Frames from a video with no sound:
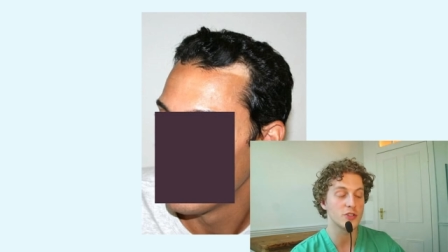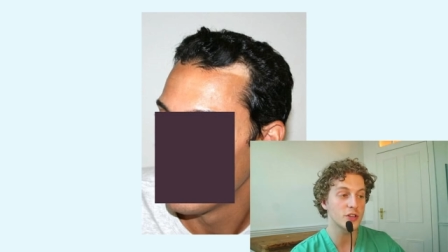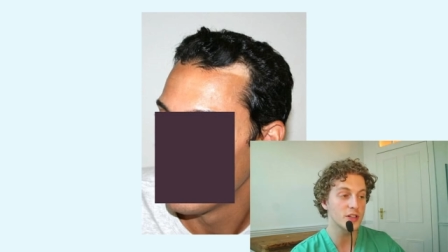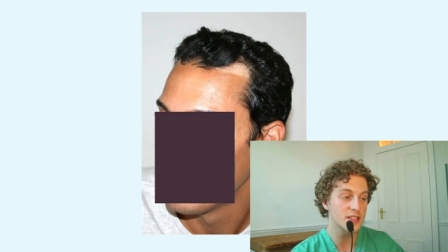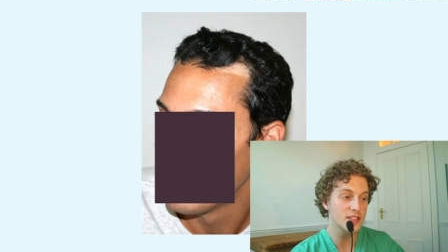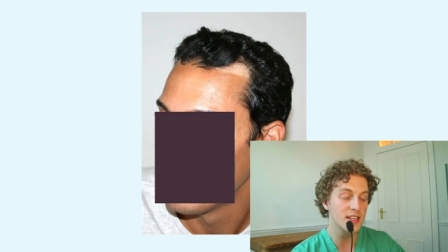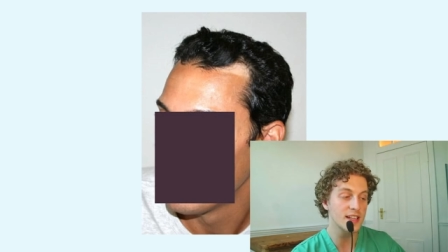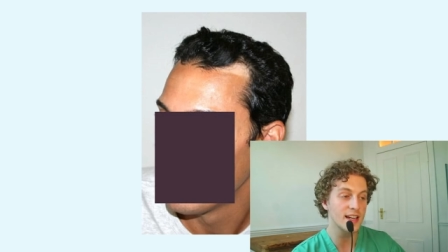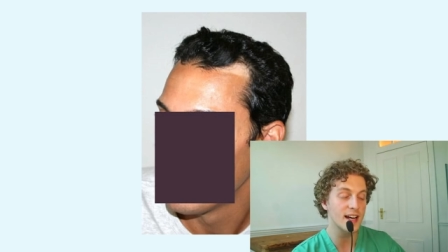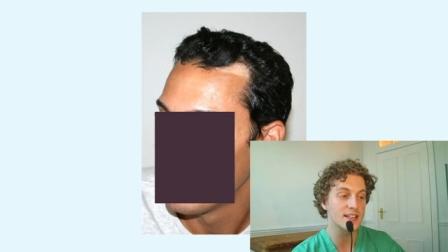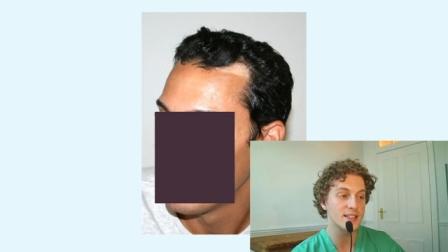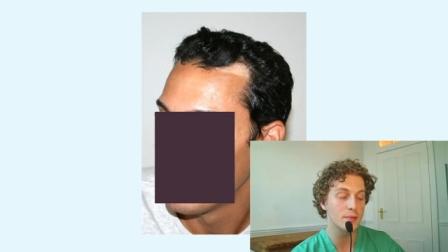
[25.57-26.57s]
You can see he
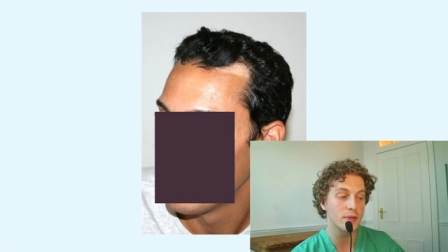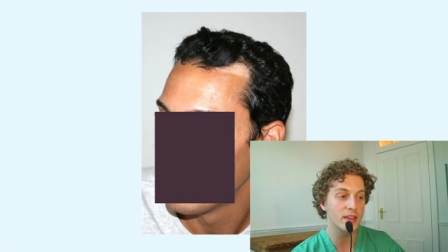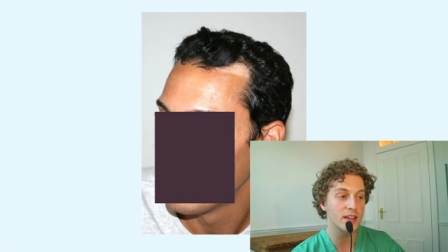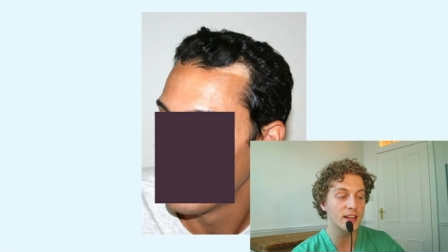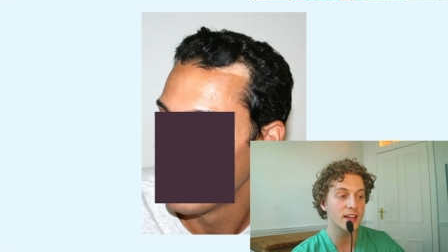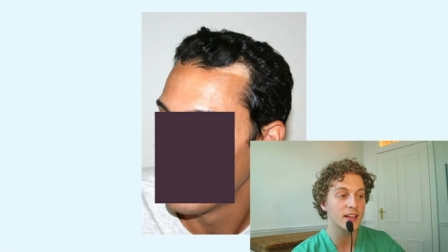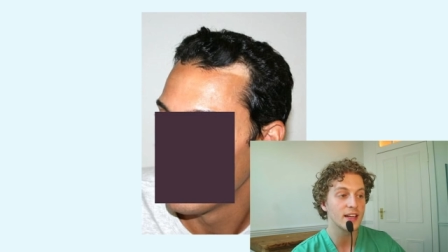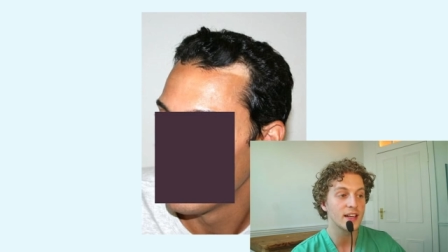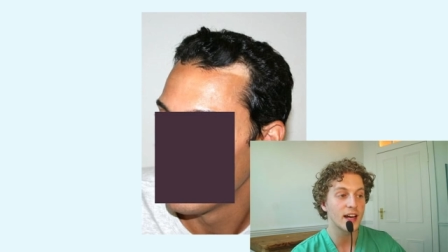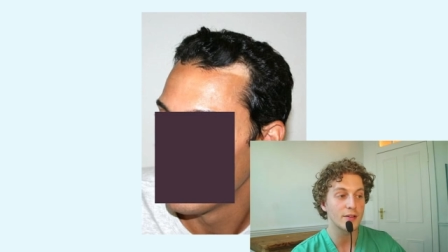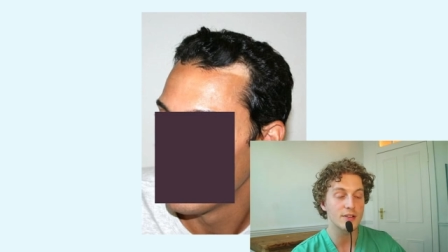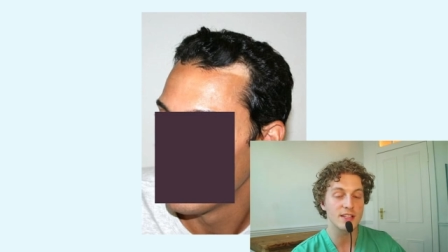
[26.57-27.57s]
has some thinning
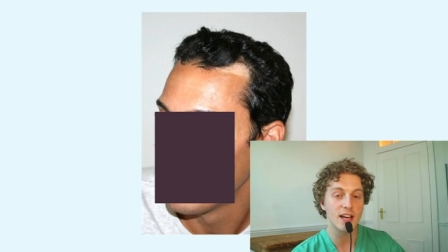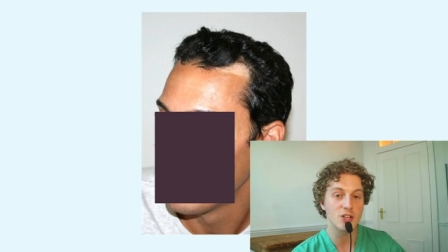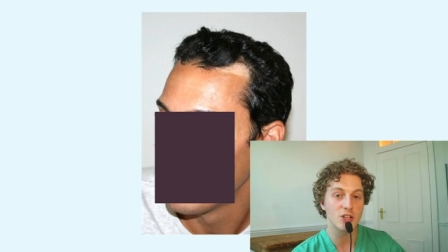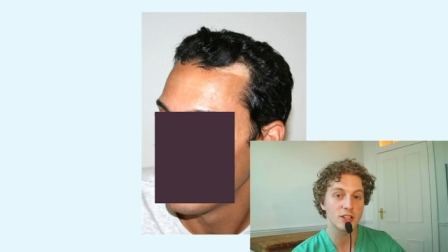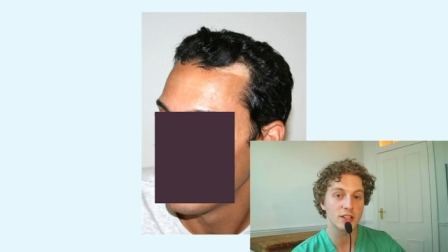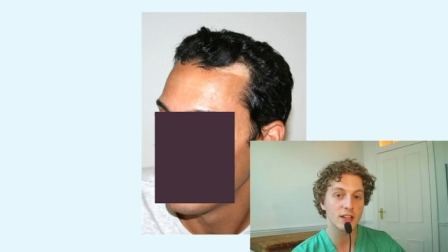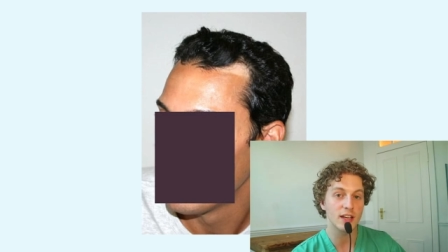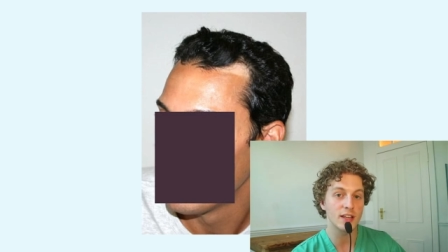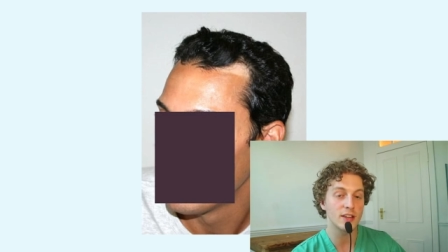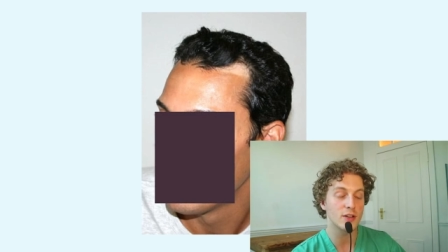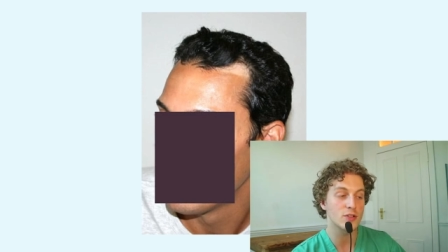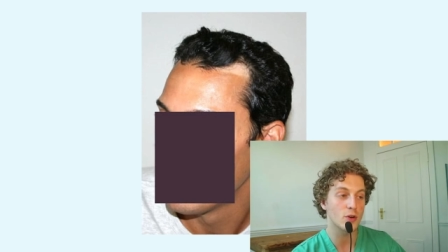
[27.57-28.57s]
and recession in
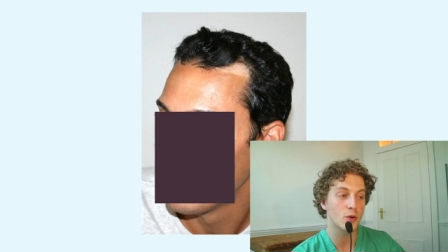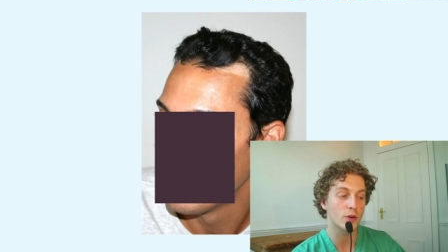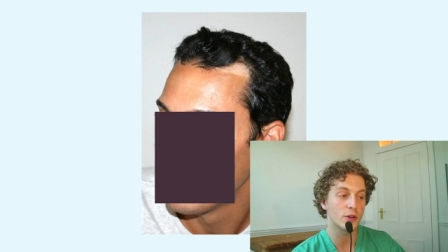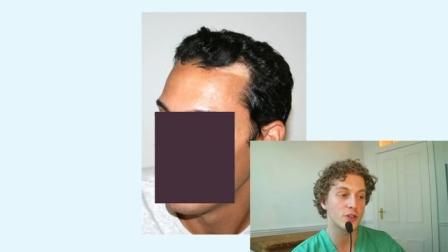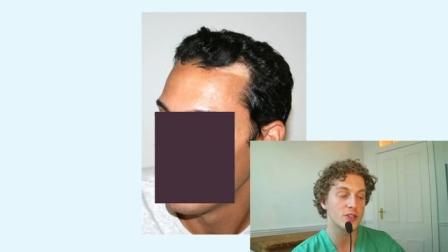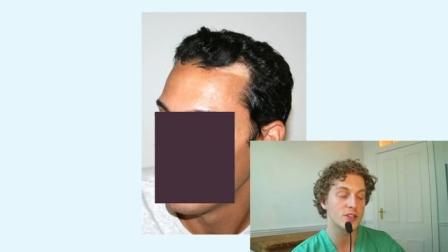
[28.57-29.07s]
those corners